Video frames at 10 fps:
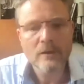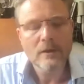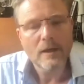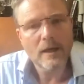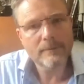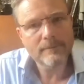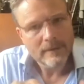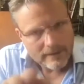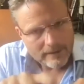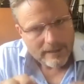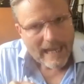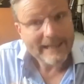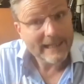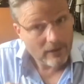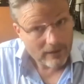Um, and then
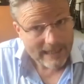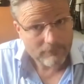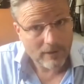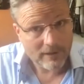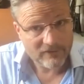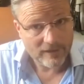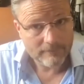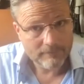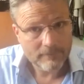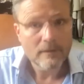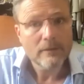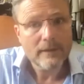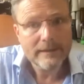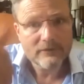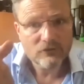I'll get writing. They'll
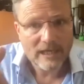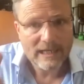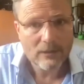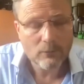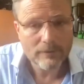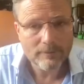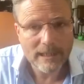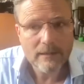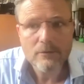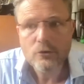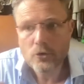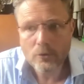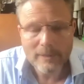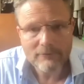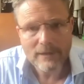then check in with me,
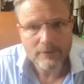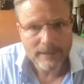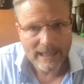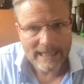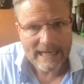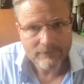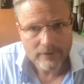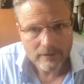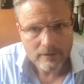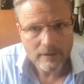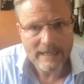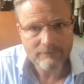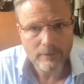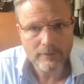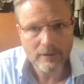normally around about 11,
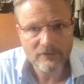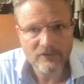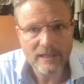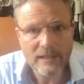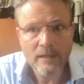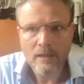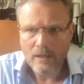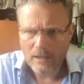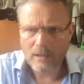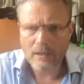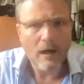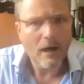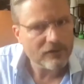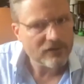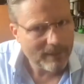11.30. I'll
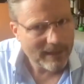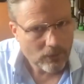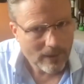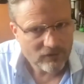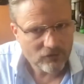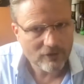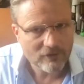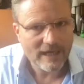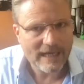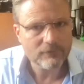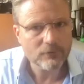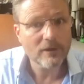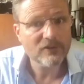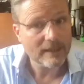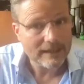ask them any questions I have to
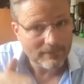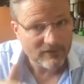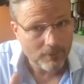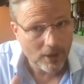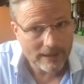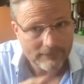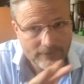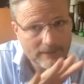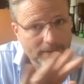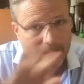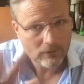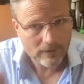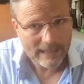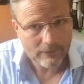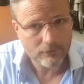ask. They'll give me some early feedback on
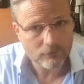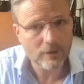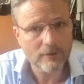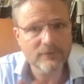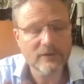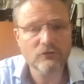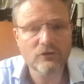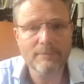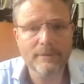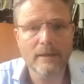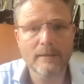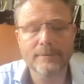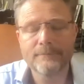how the draft is shaping up.